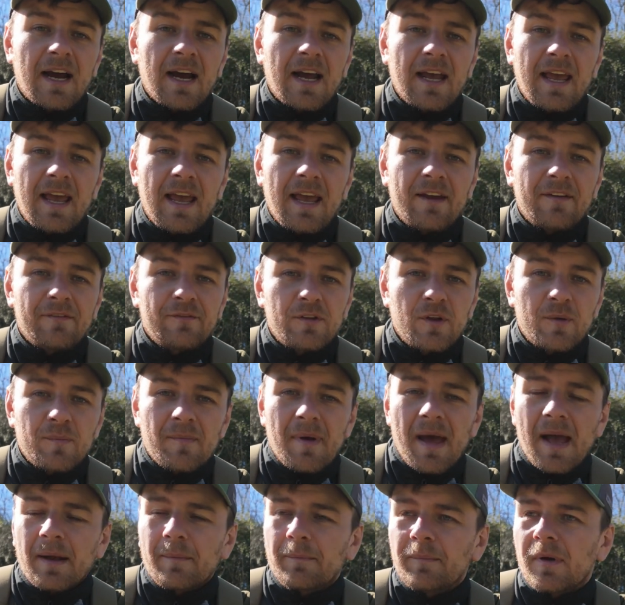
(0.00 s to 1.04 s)
I have the
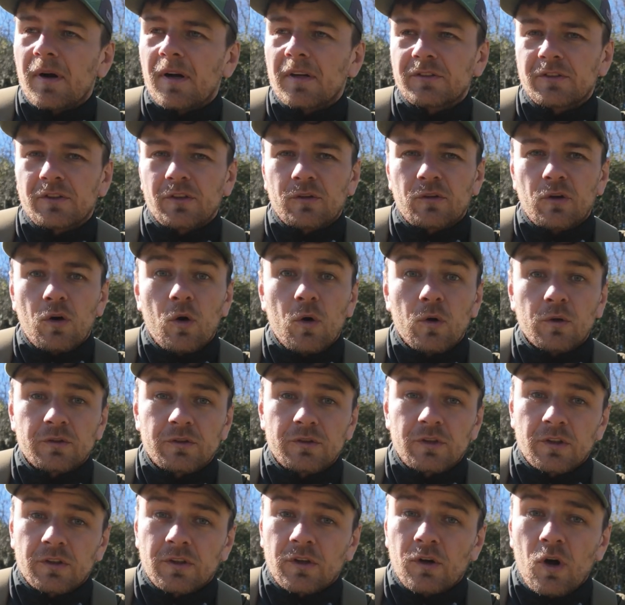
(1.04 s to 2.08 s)
magpies, the crows,
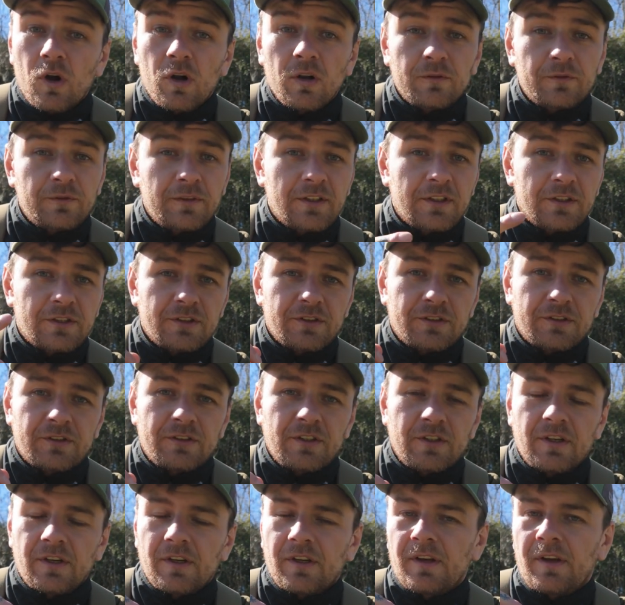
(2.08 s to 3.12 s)
the goldfinches,
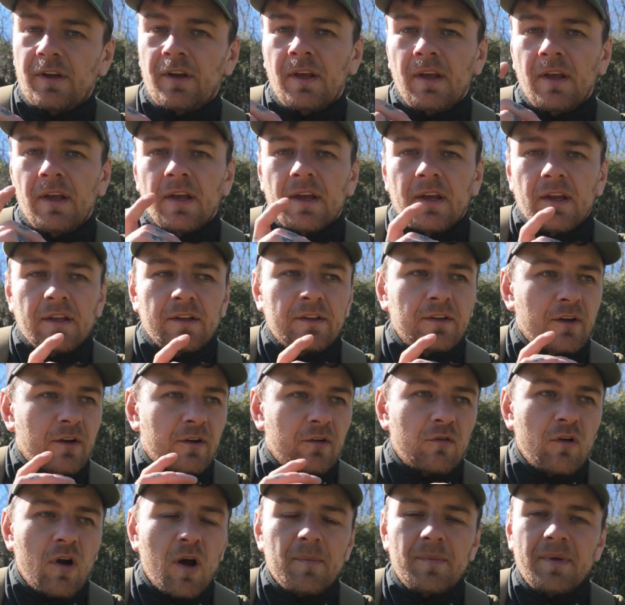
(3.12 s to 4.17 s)
the
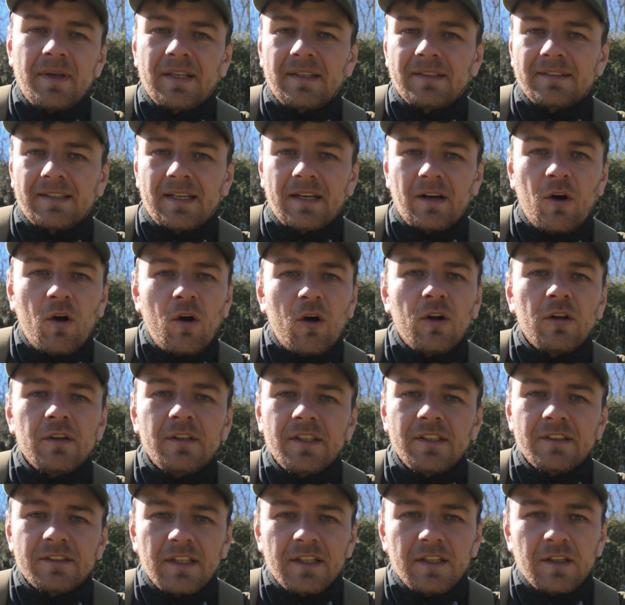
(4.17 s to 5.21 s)
robins, and all
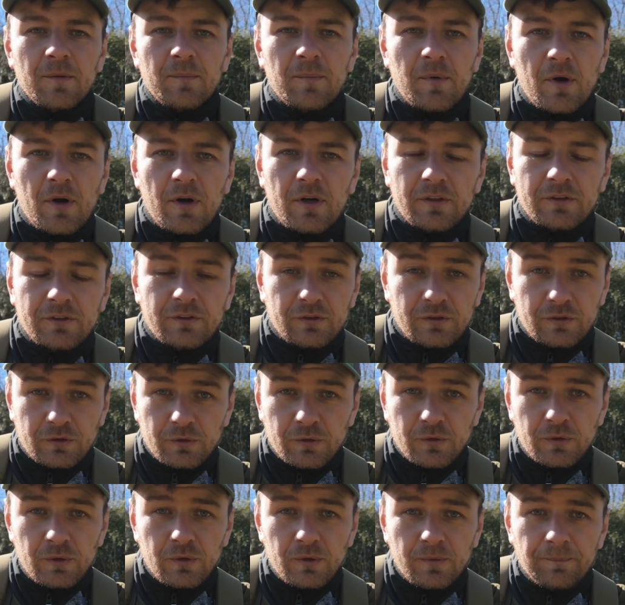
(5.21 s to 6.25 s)
these little birds
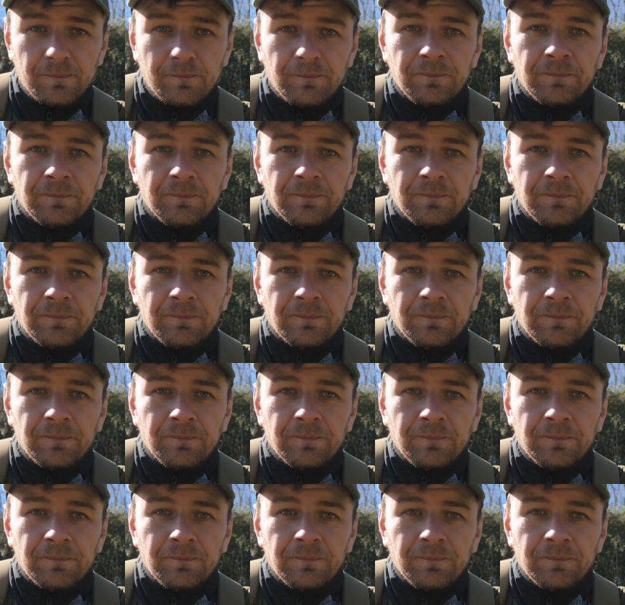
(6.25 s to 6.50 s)
too.